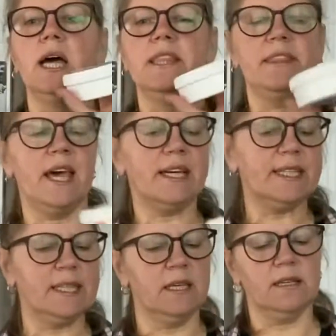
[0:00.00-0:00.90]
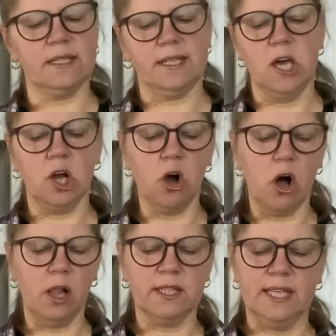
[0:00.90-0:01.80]
Next is
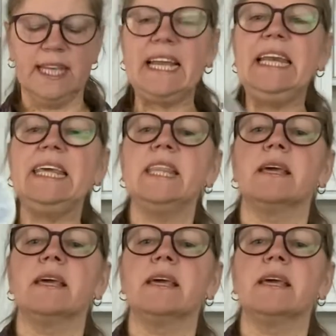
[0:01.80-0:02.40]
called cleaning